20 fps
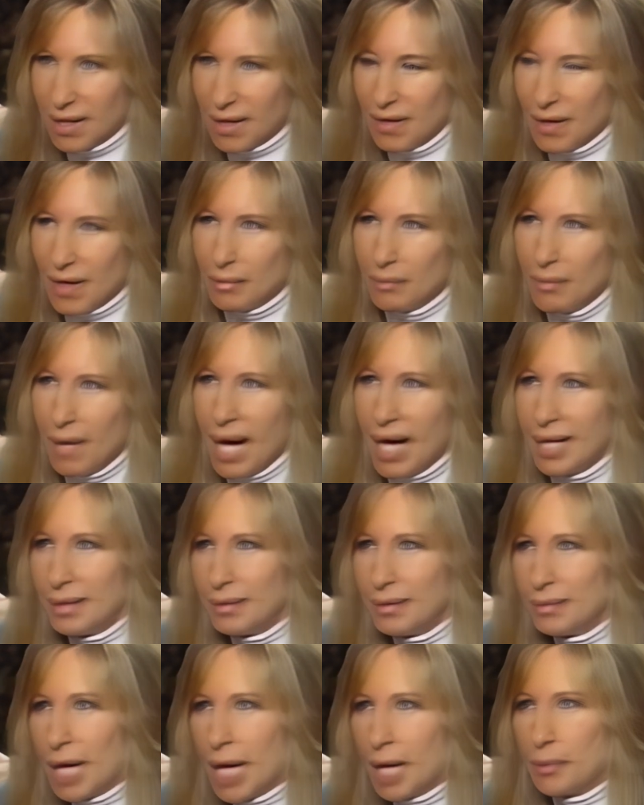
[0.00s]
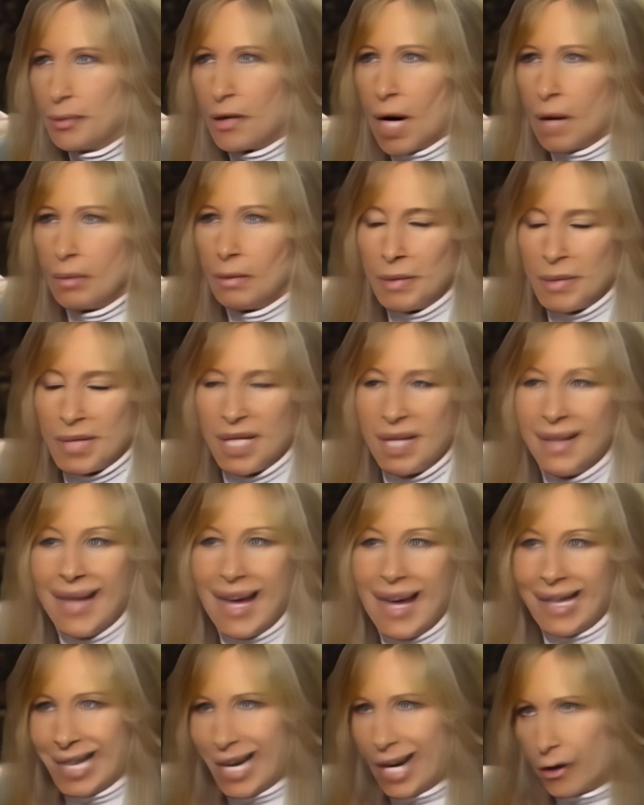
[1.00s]
that my, my problems in
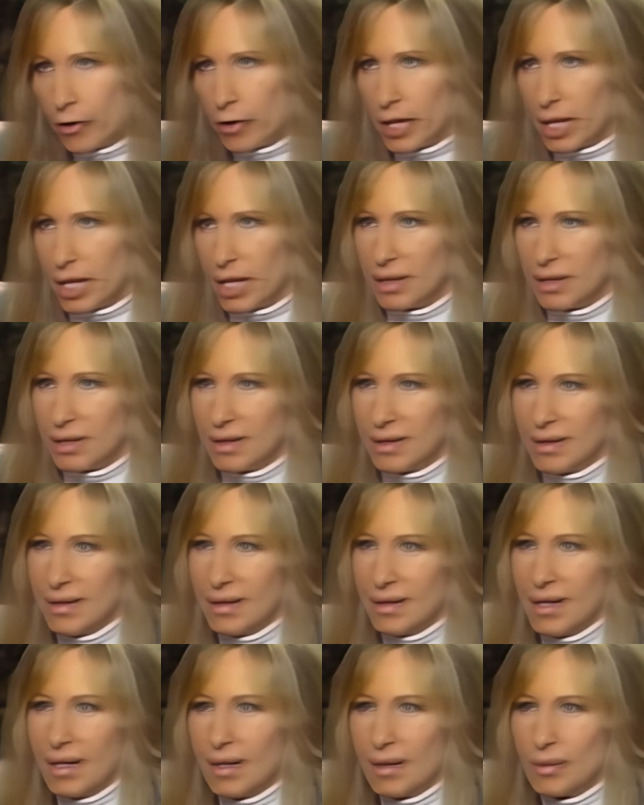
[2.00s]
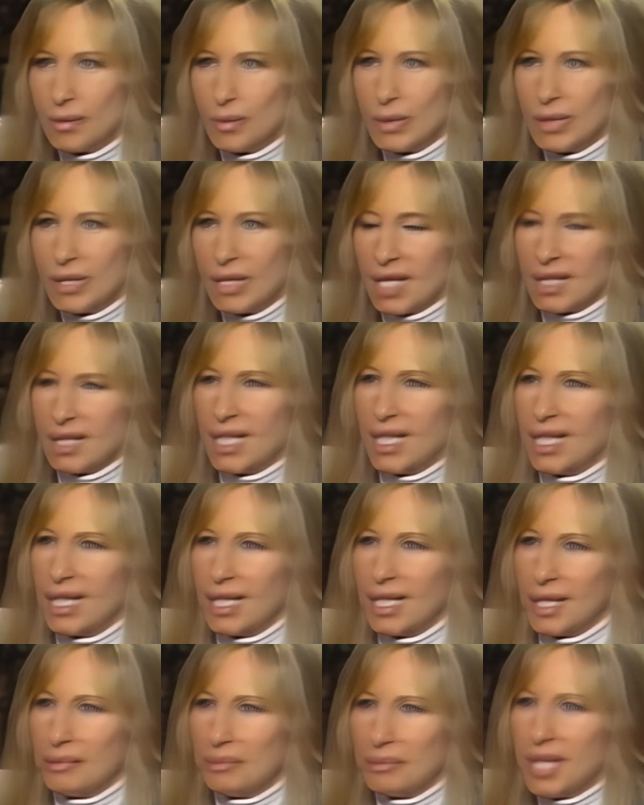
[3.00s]
that area uh, will not get
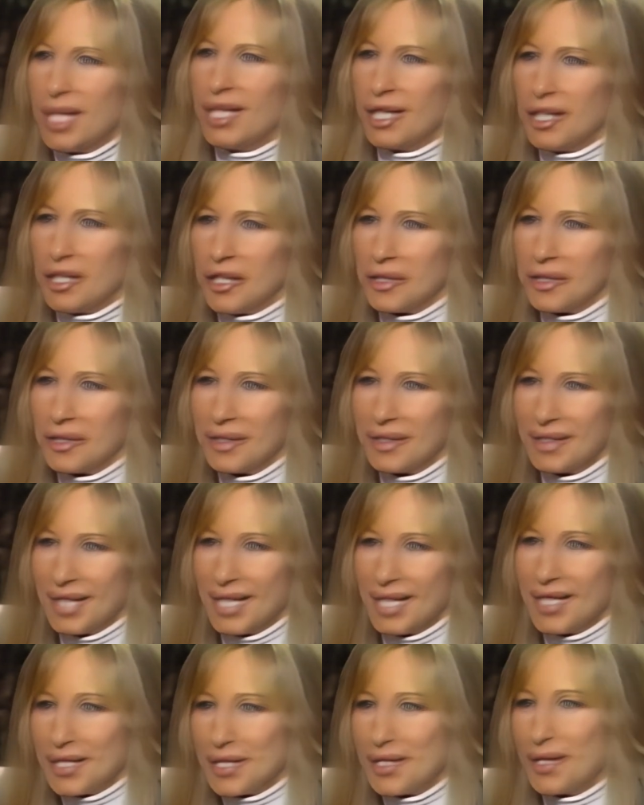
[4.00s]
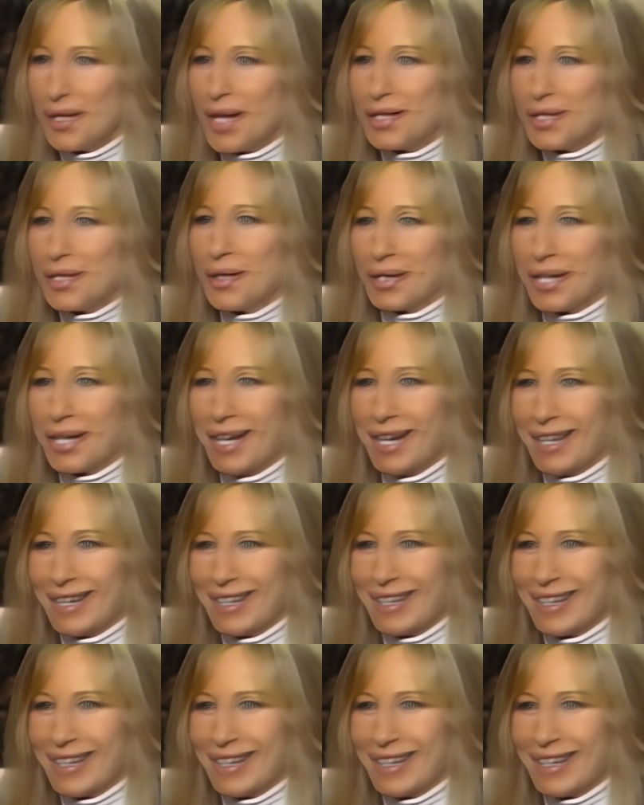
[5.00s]
any pity. So do you, that's okay.